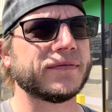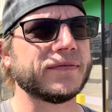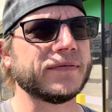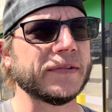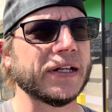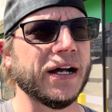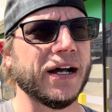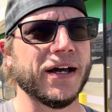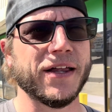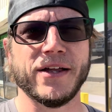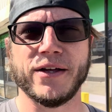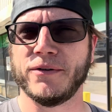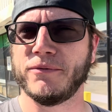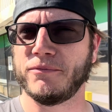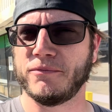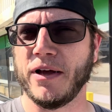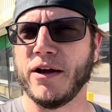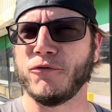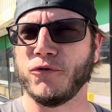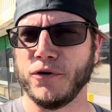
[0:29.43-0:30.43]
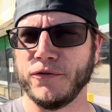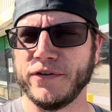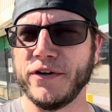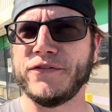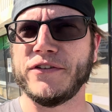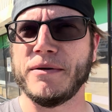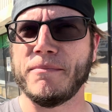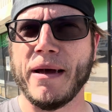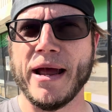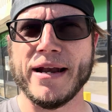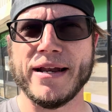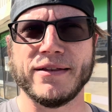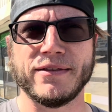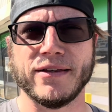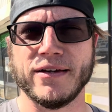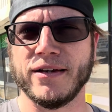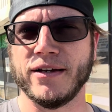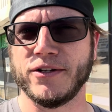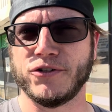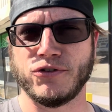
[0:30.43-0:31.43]
F-150 made it,
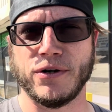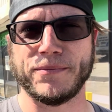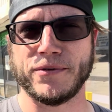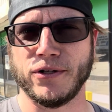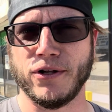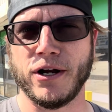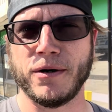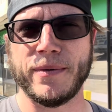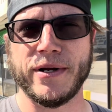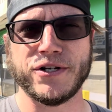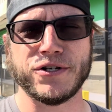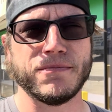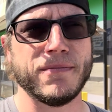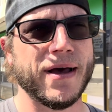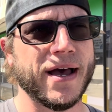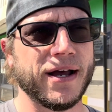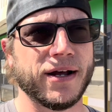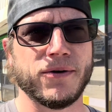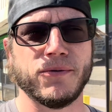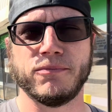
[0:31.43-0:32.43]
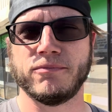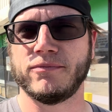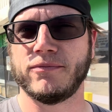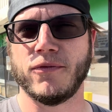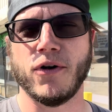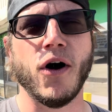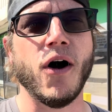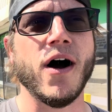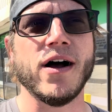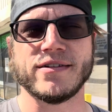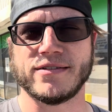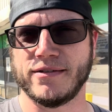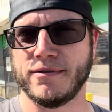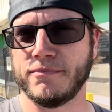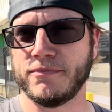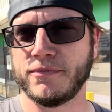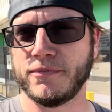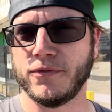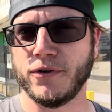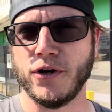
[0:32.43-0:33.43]
the trip to Long Beach and back.
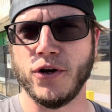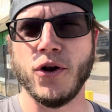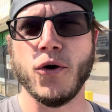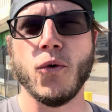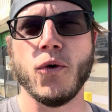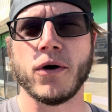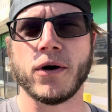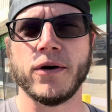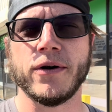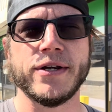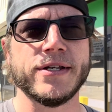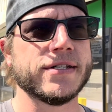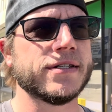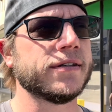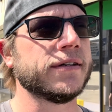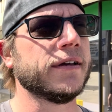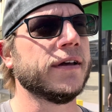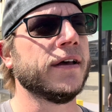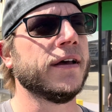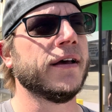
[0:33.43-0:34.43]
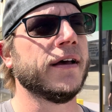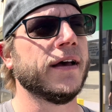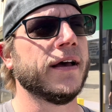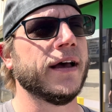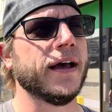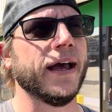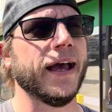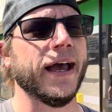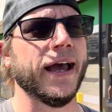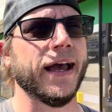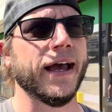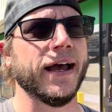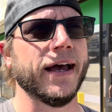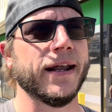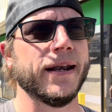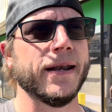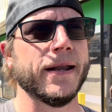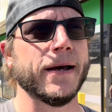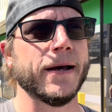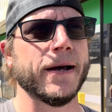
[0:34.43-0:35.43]
Awesome, no worries.
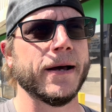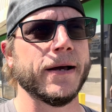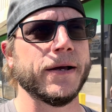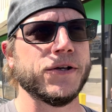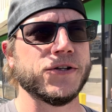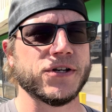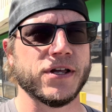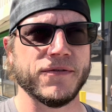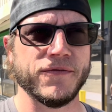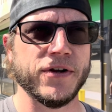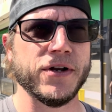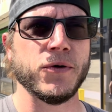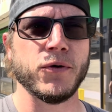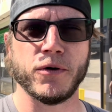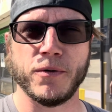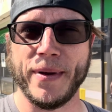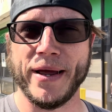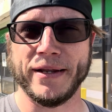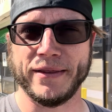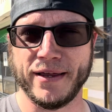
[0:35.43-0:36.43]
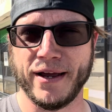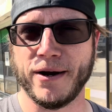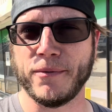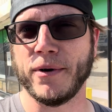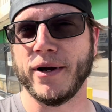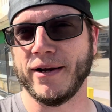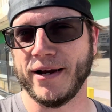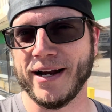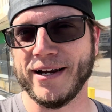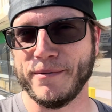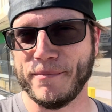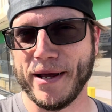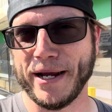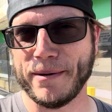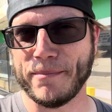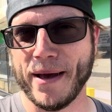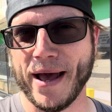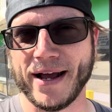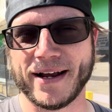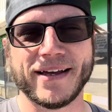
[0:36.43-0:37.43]
And you saw the video where we made it there, but I had to make it
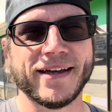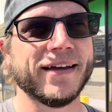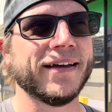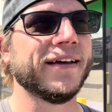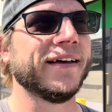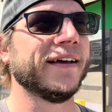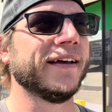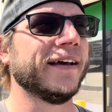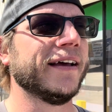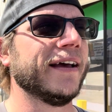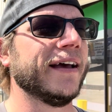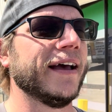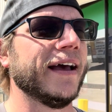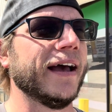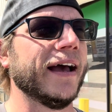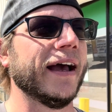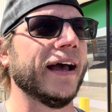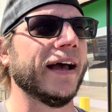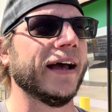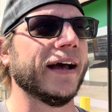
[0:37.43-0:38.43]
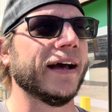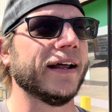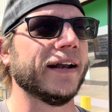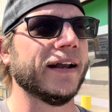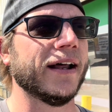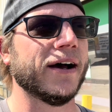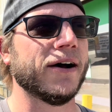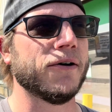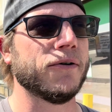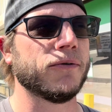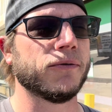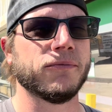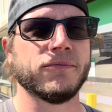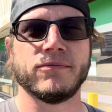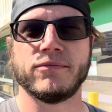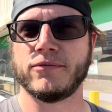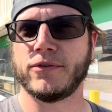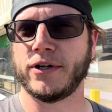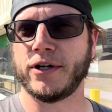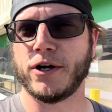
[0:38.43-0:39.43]
back. And now
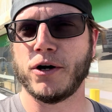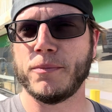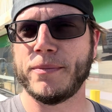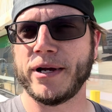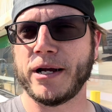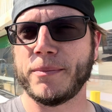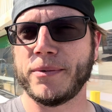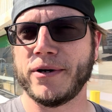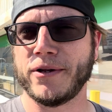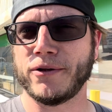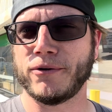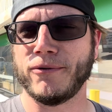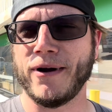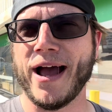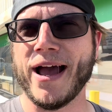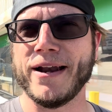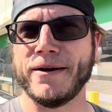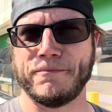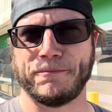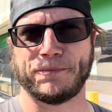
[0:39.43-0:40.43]
we're gonna go pick up another ride.